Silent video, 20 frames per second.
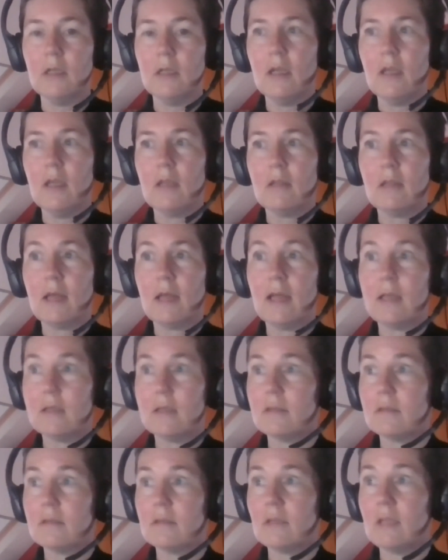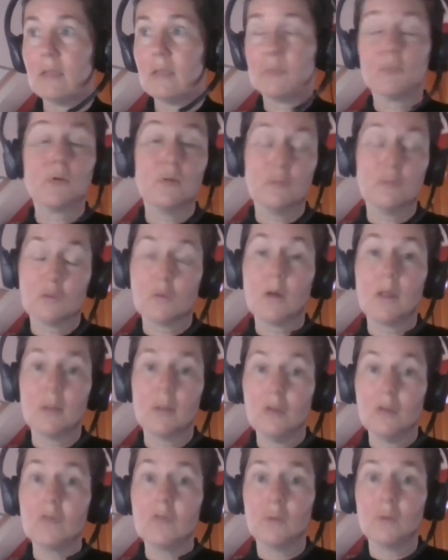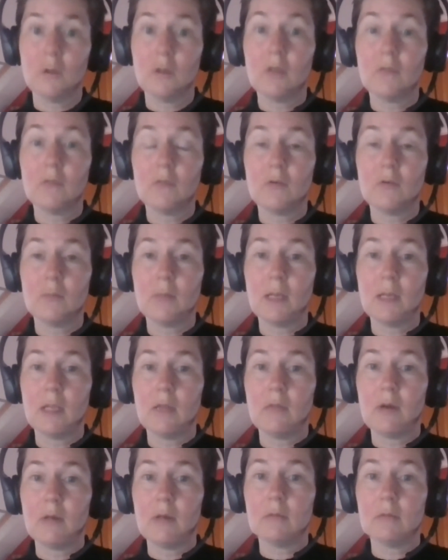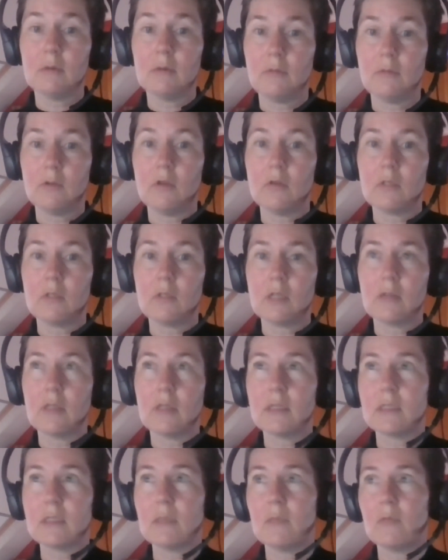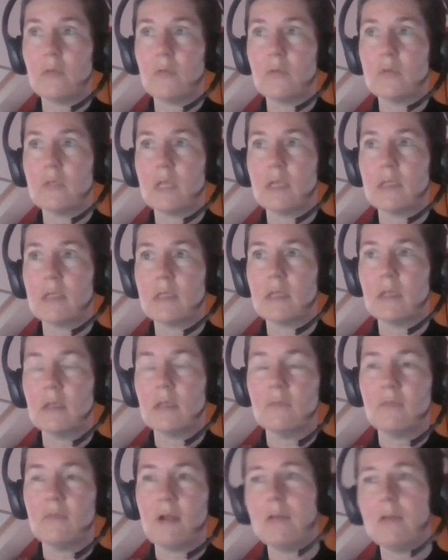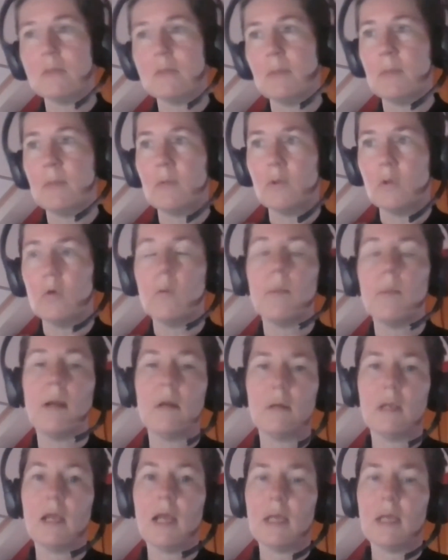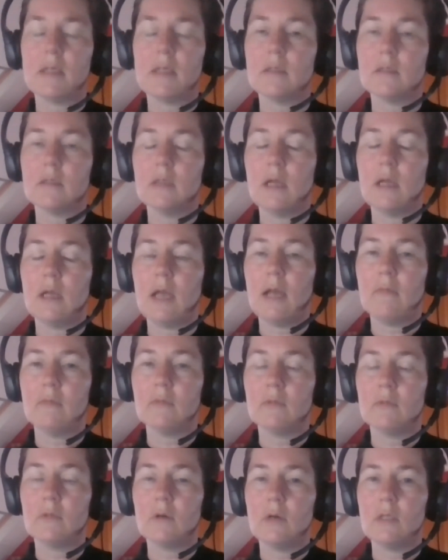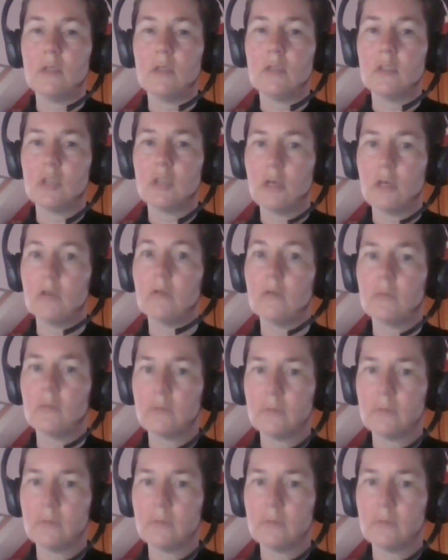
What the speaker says: that has proved quite useful for many of our reviews. I think some of those things that various people know about and haven't got into journals.